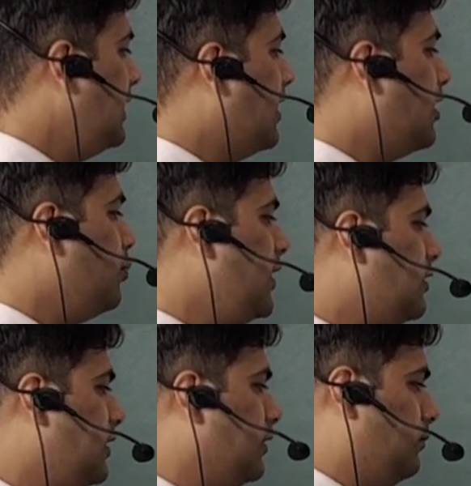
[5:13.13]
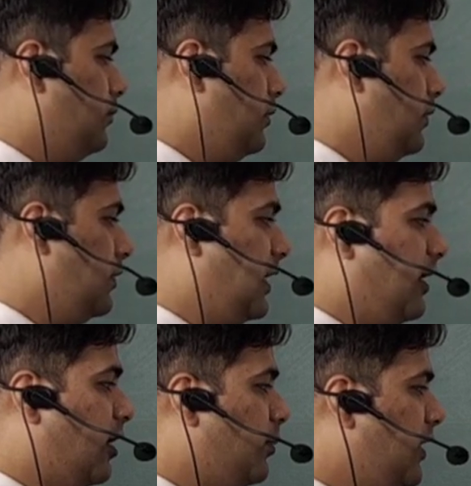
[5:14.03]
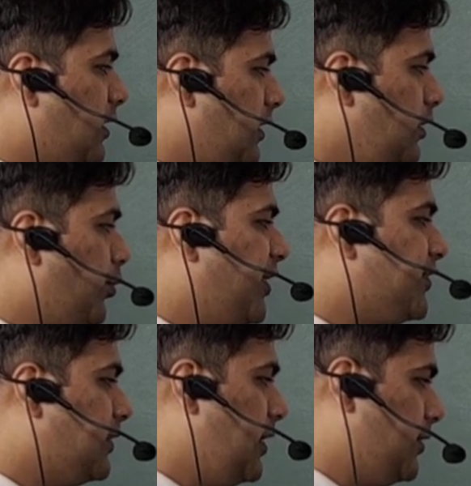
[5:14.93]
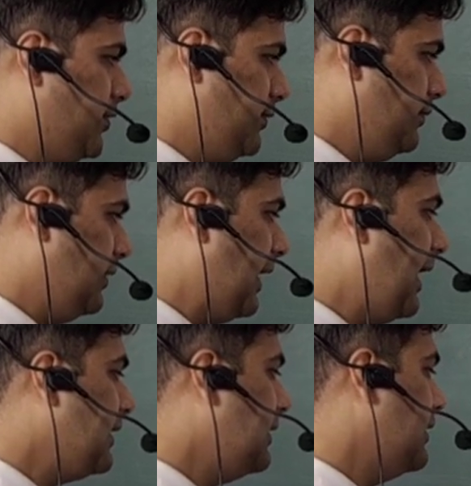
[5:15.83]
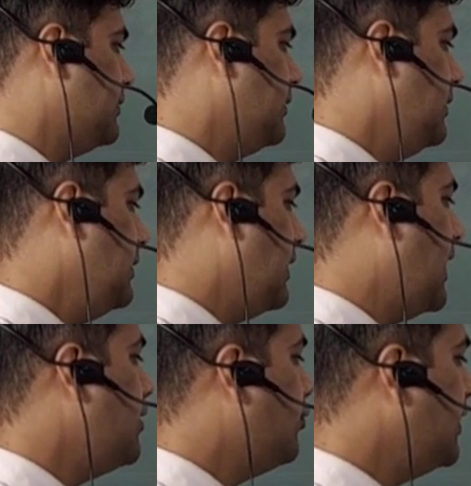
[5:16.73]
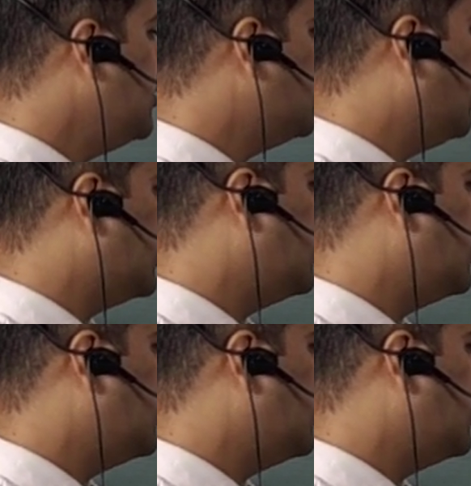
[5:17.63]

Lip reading: they are making. They are making wristlet, anklet, and ring to